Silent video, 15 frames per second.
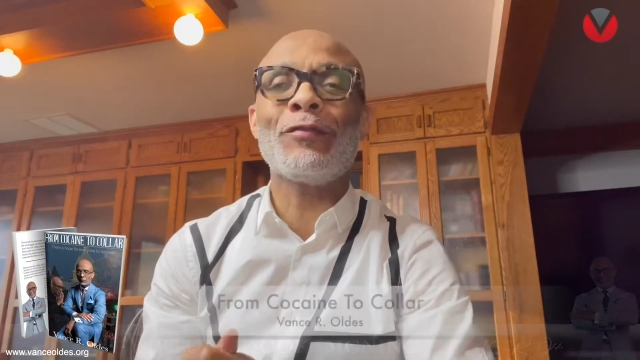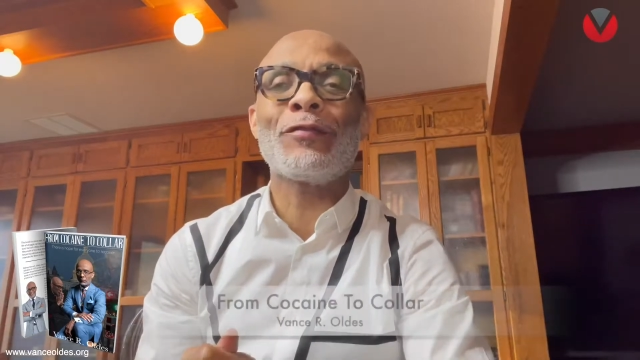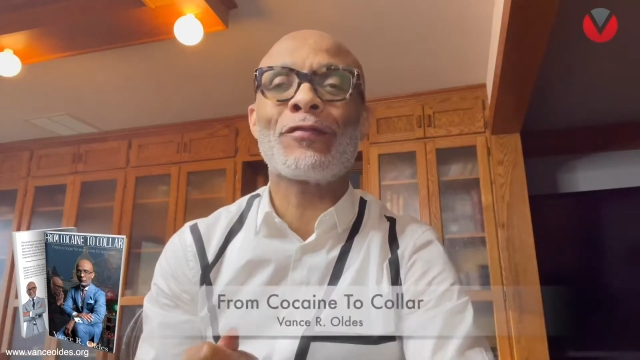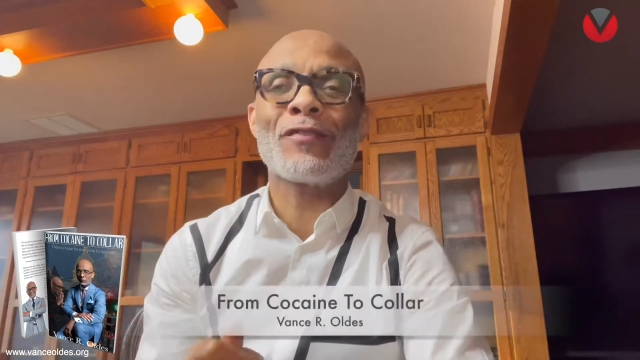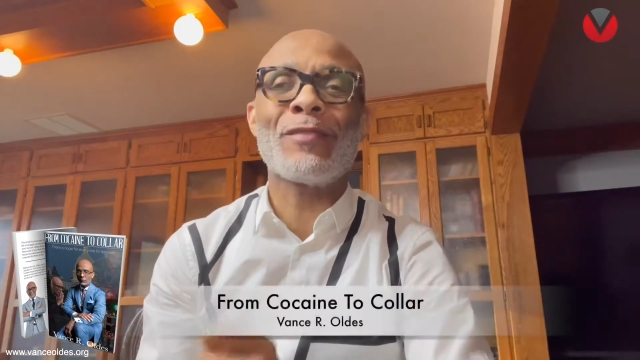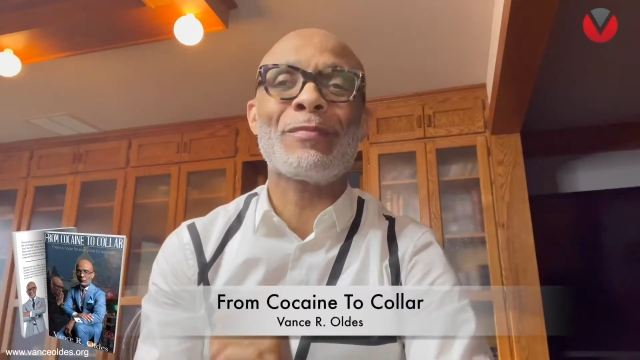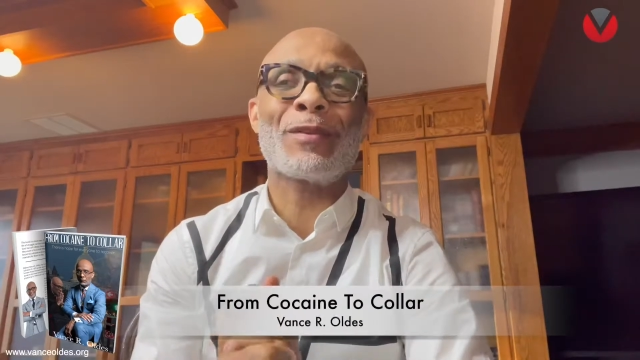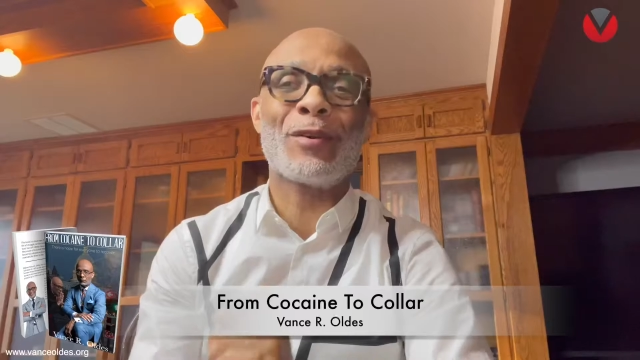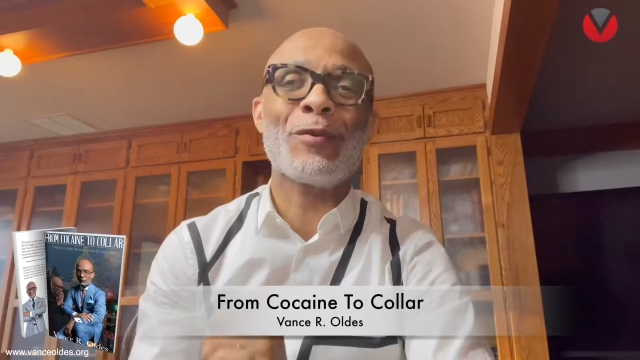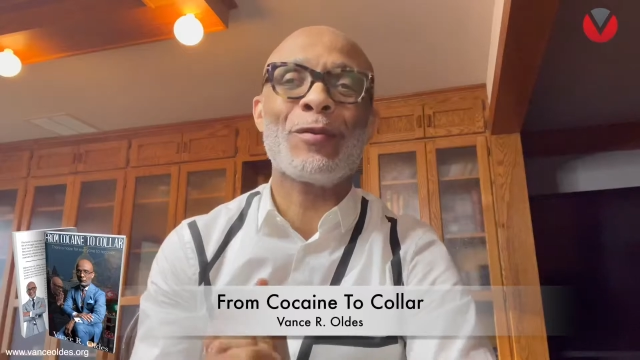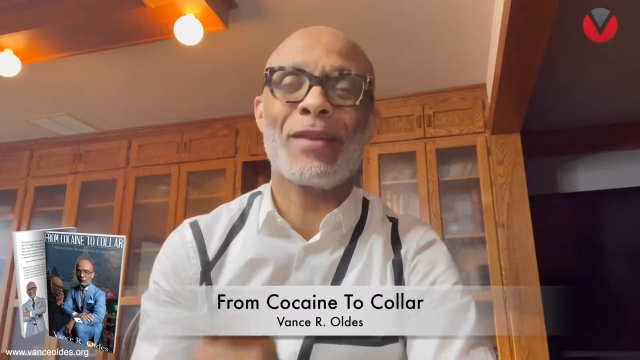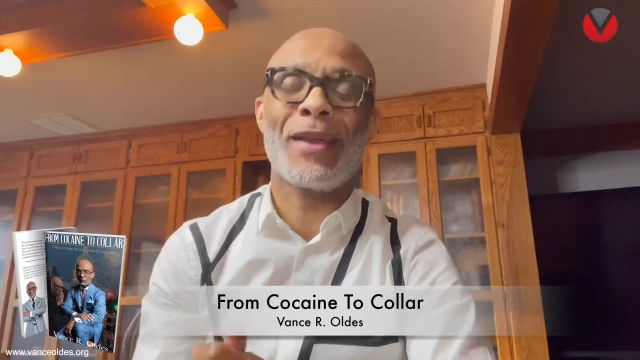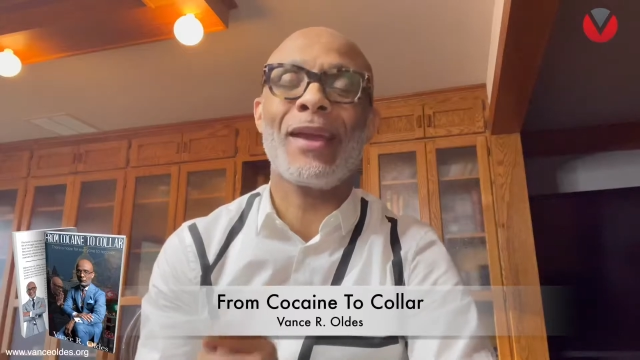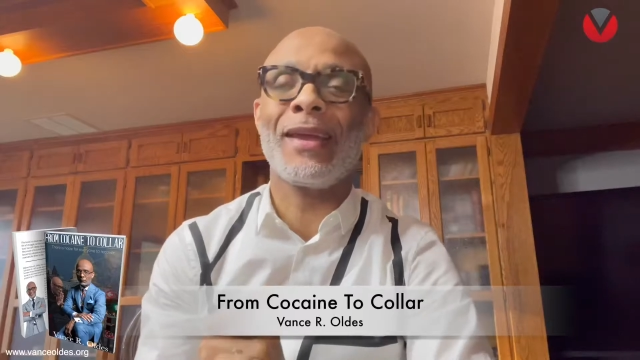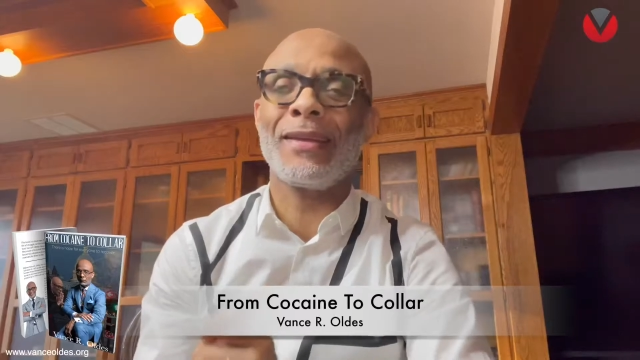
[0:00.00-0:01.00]
From
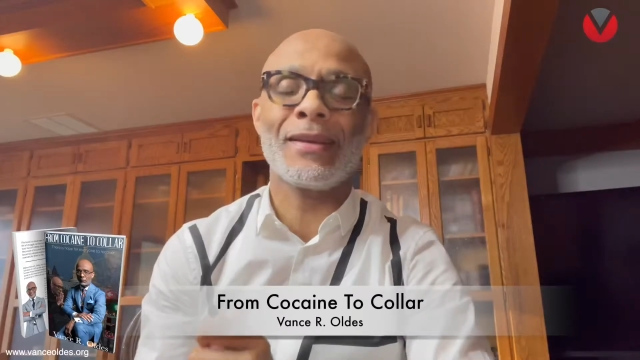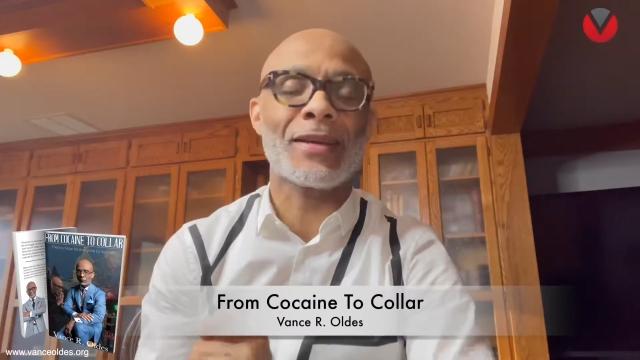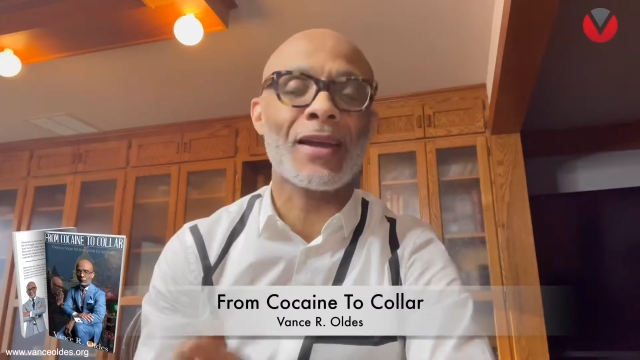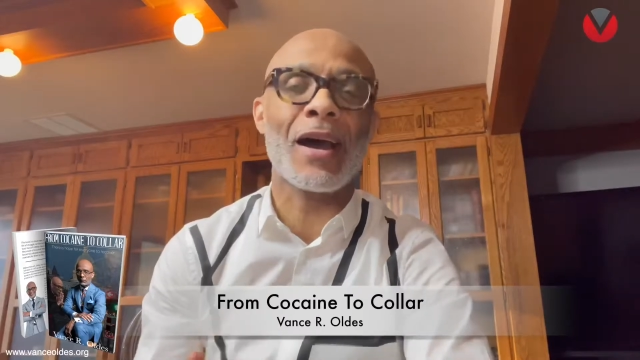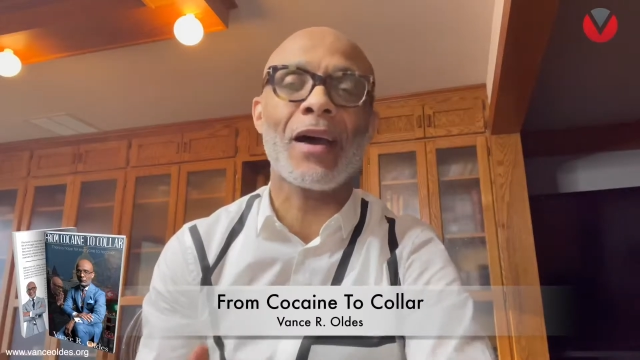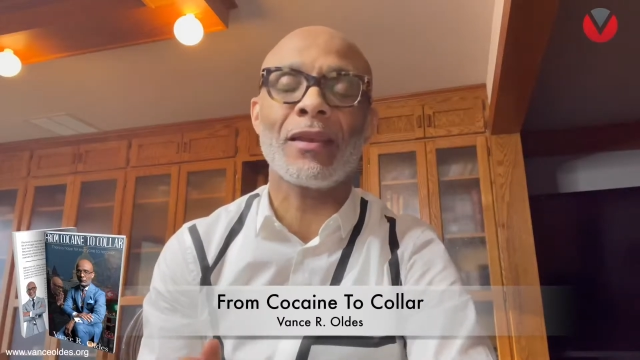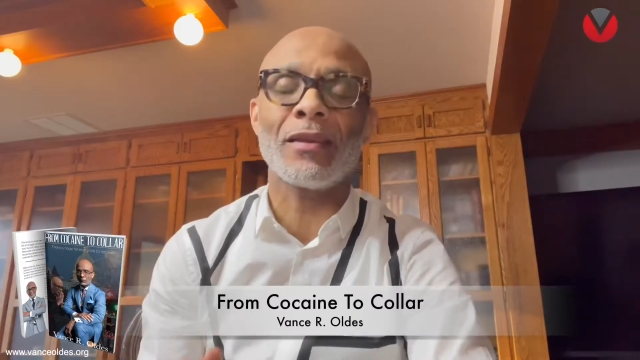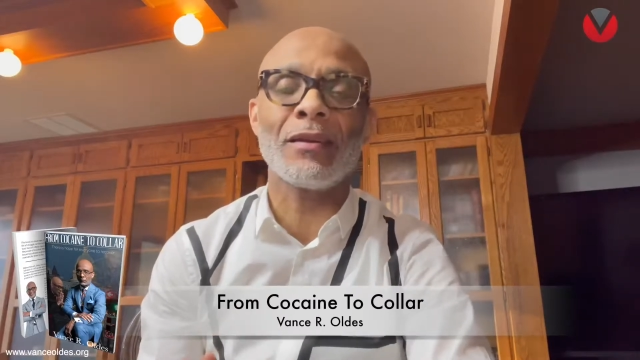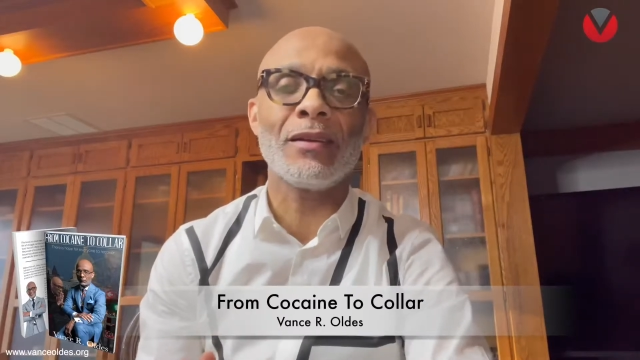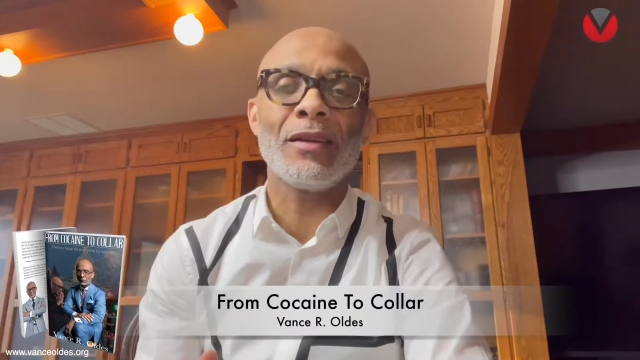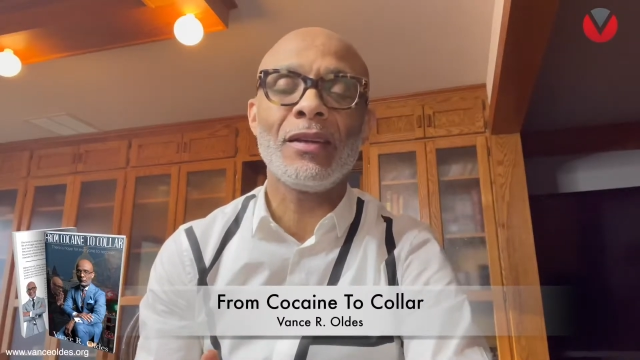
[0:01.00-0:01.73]
Cocaine to Collar.